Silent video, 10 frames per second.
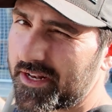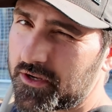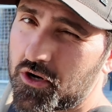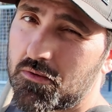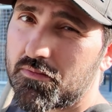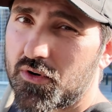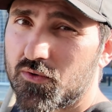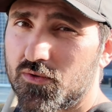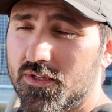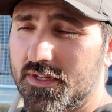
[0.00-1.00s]
then
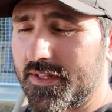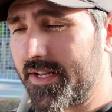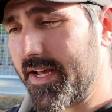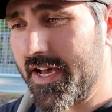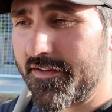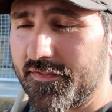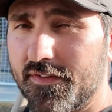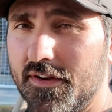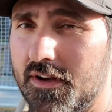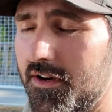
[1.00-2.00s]
compost, and then half
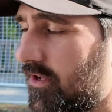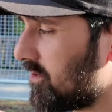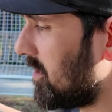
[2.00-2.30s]
on